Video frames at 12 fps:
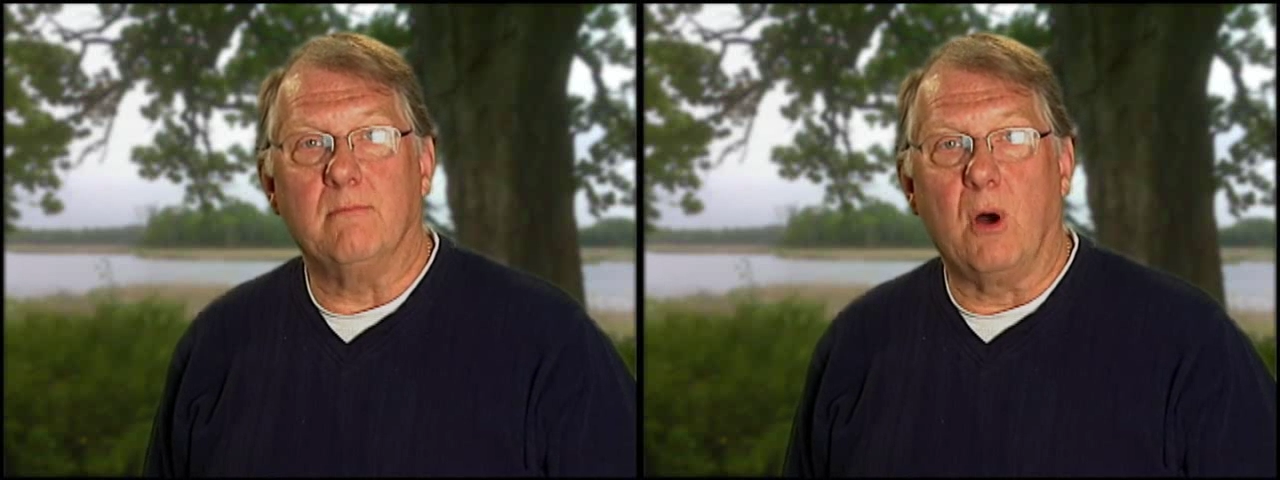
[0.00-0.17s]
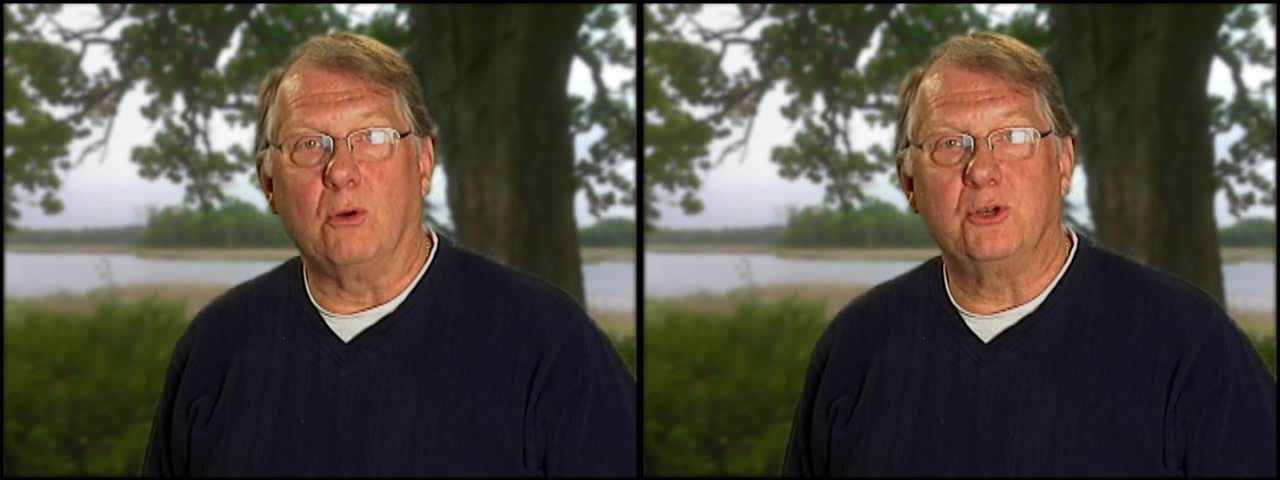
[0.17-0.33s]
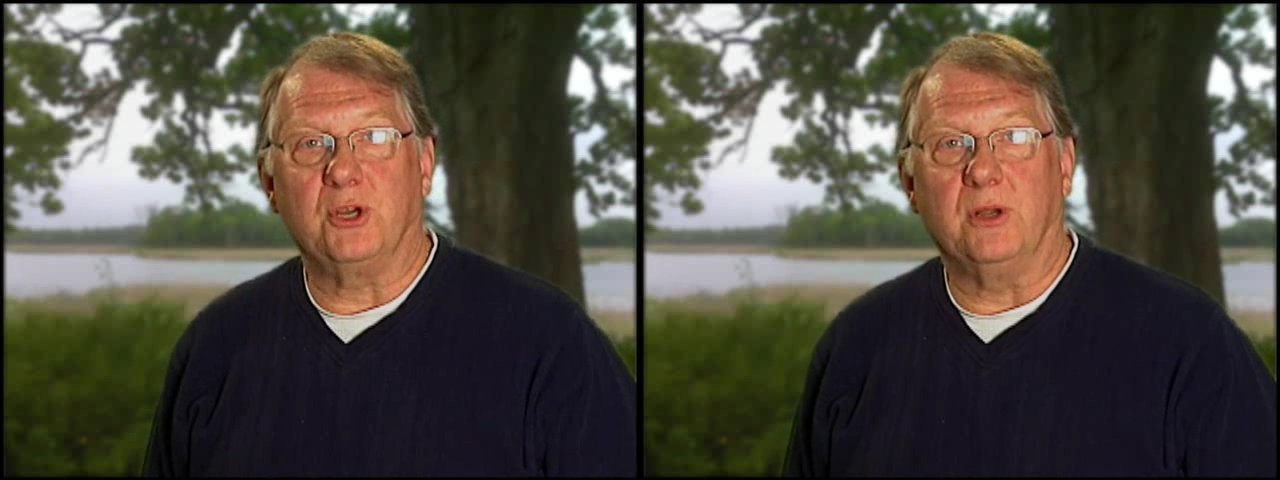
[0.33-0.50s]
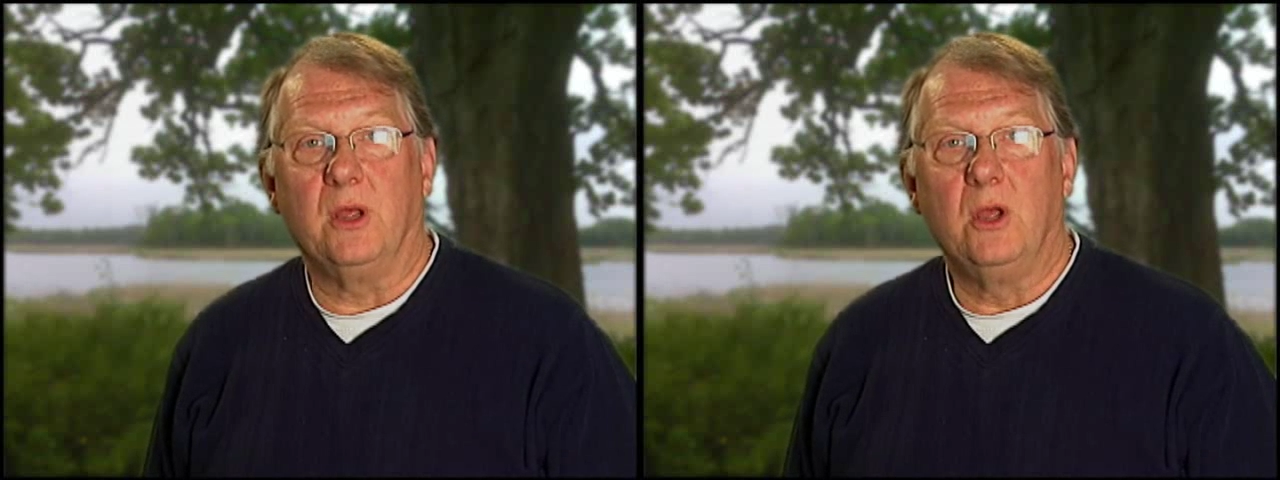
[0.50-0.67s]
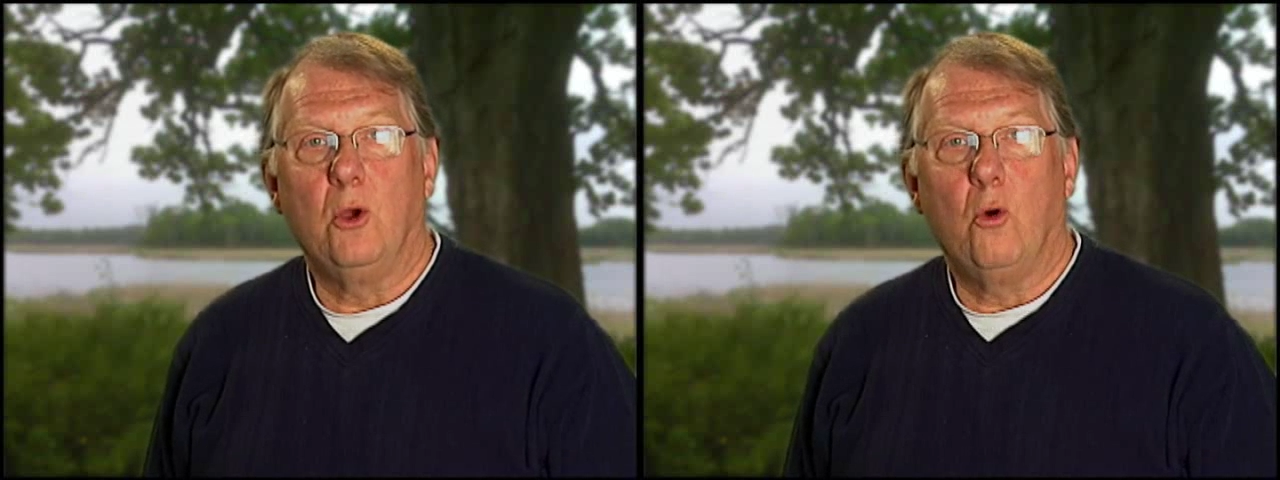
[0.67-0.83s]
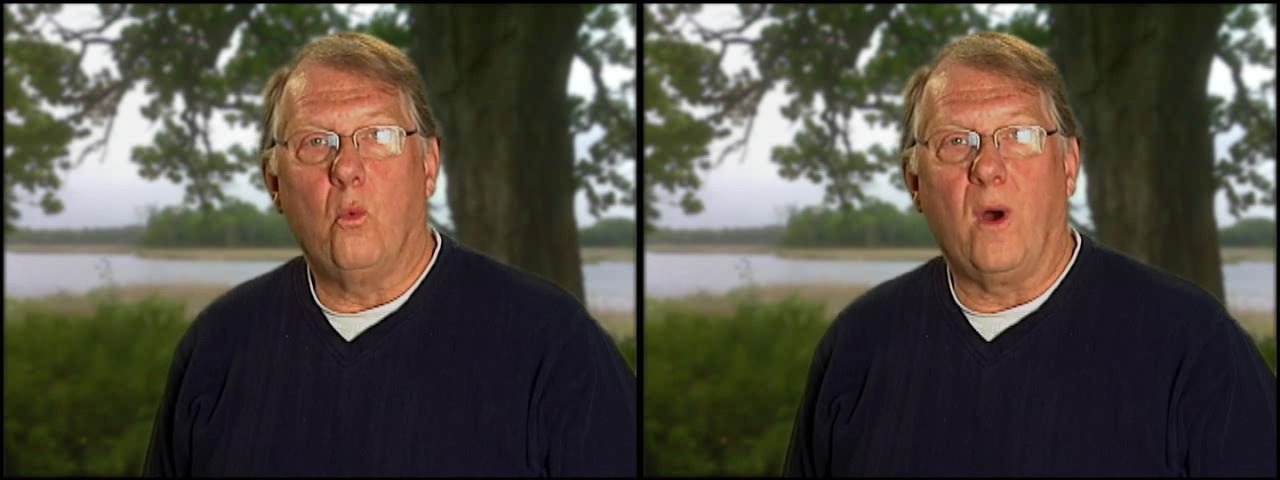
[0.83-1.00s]
motion
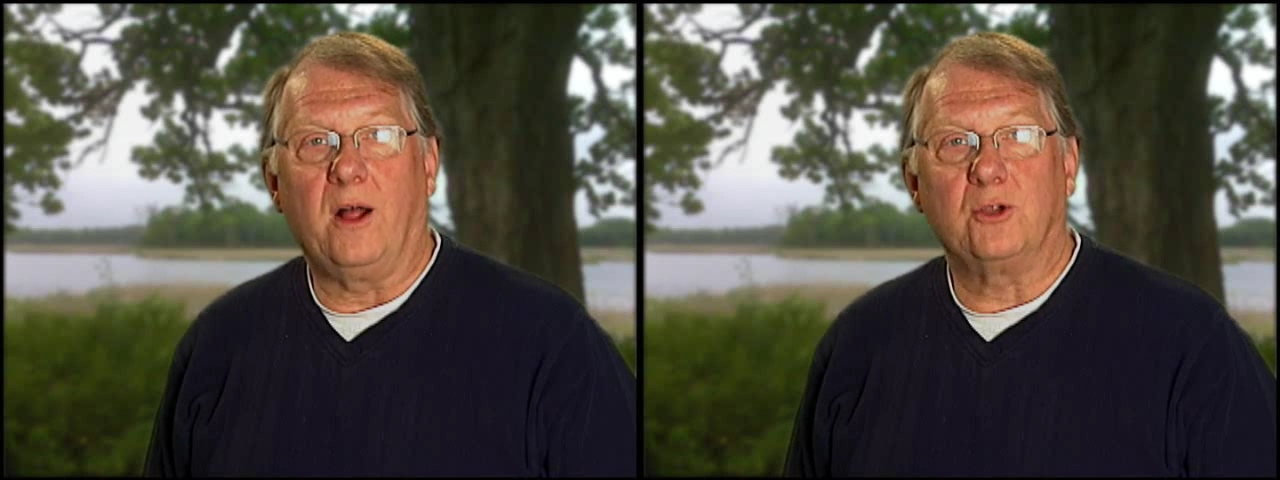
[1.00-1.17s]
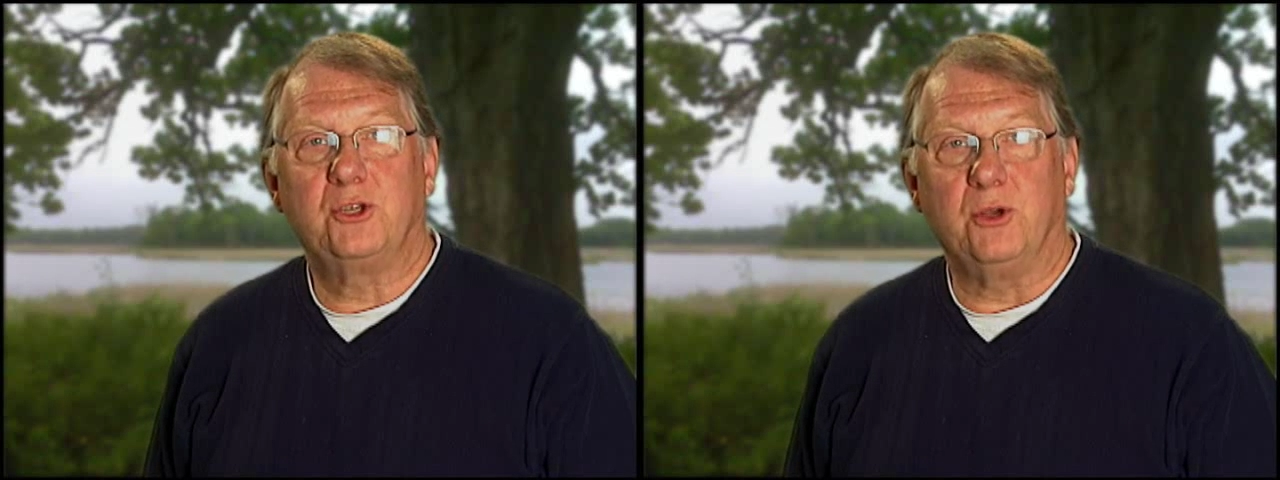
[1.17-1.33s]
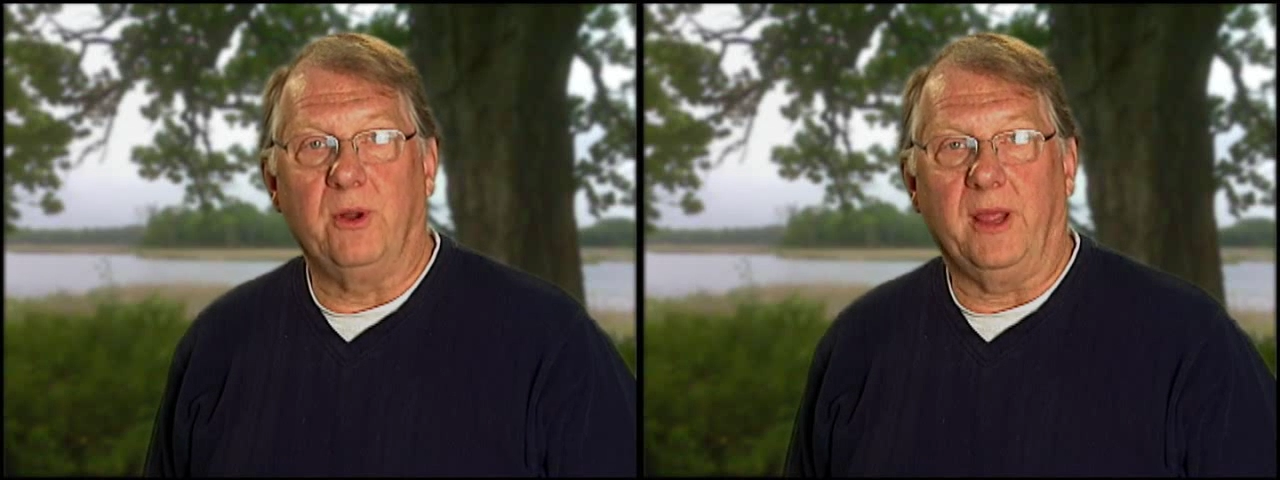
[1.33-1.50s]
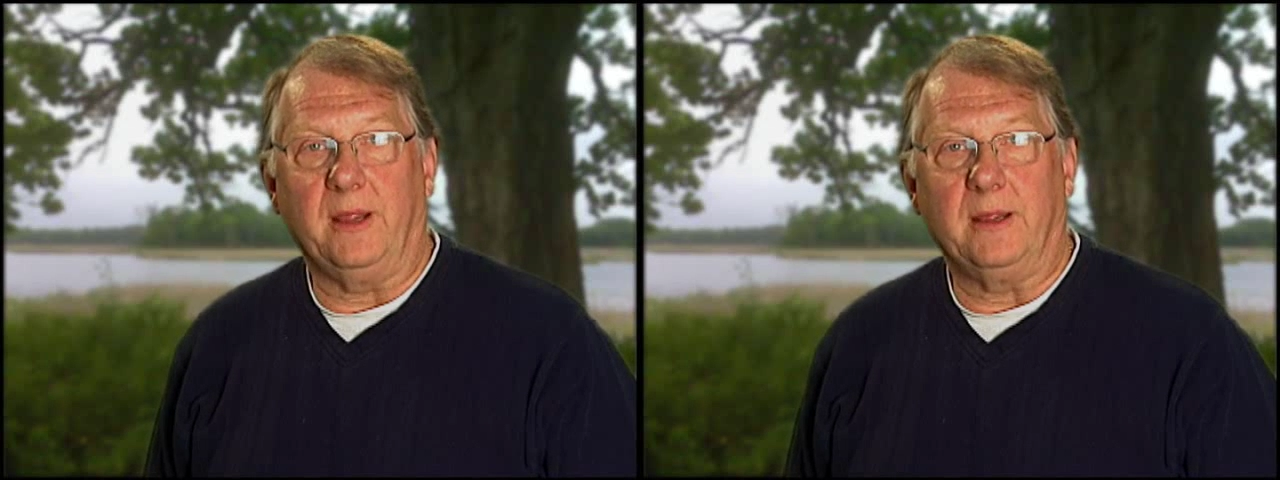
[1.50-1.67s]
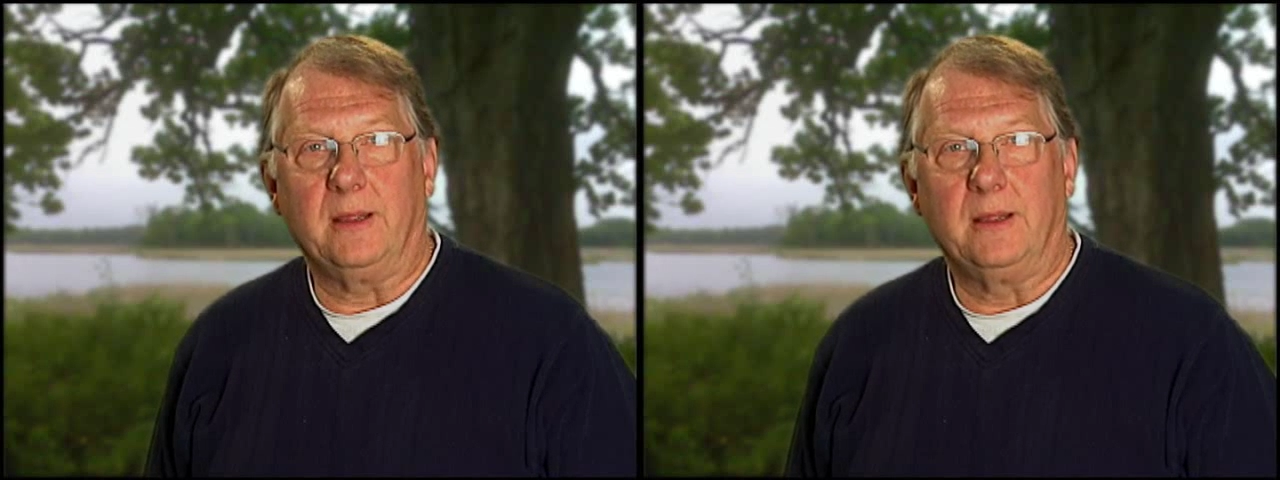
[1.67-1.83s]
while shooting.